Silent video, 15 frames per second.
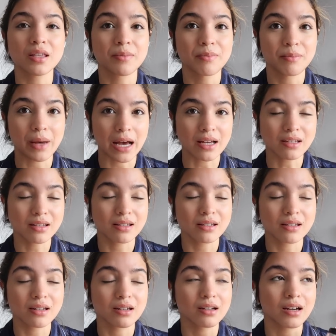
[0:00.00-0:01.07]
the
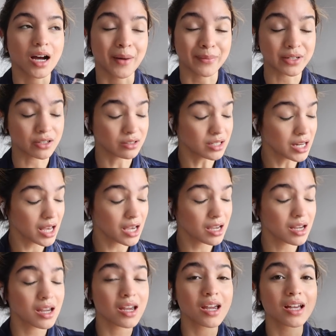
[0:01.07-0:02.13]
best, up until
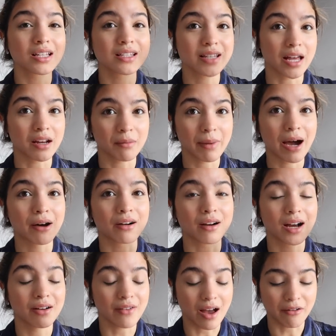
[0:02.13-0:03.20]
today, setting powder
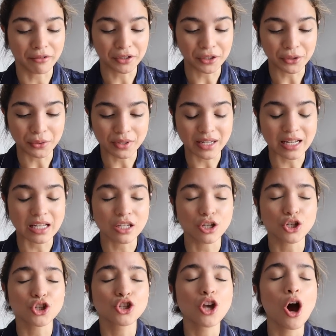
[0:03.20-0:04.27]
I've ever used. It is
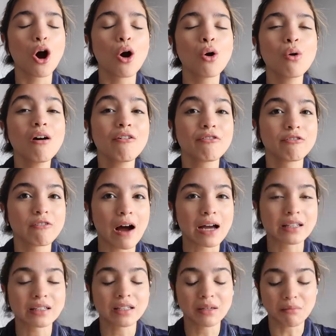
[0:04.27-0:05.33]
so
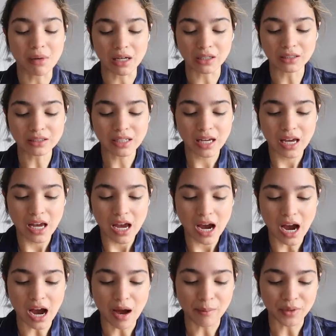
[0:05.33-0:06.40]
finely milled.
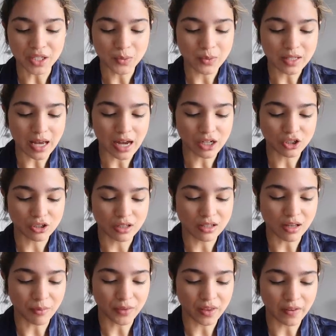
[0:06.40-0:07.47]
This was actually
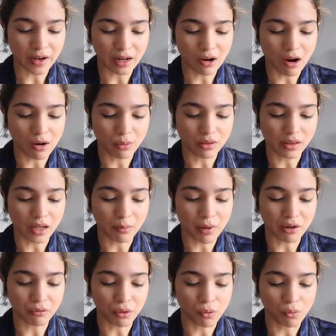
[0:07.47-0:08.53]
something that I got with like
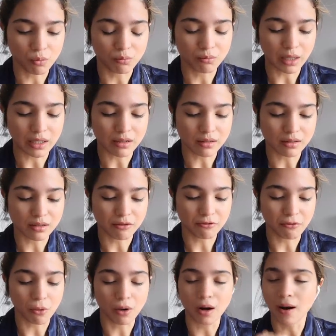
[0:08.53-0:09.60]
my
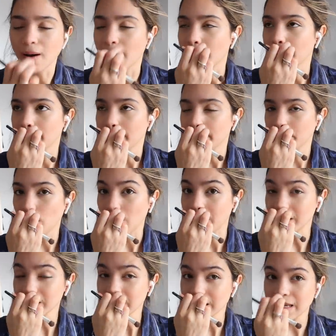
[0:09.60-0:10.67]
Sephora
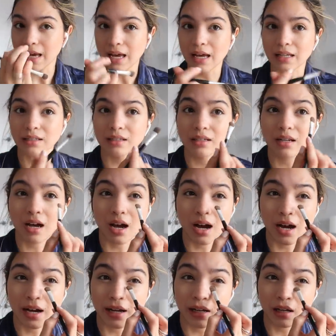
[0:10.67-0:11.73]
points, and
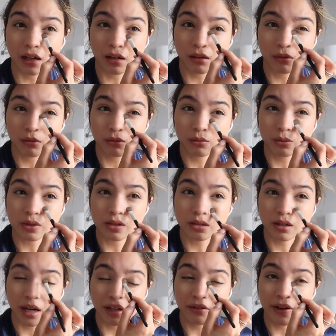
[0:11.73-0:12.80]
I was
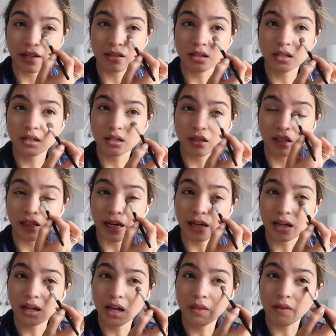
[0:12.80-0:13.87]
kind of hesitant to get
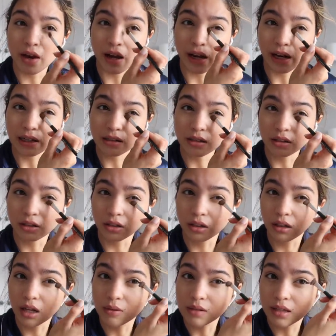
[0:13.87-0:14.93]
it, and then I asked the girl,
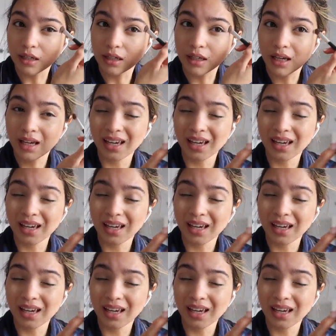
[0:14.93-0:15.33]
I was like,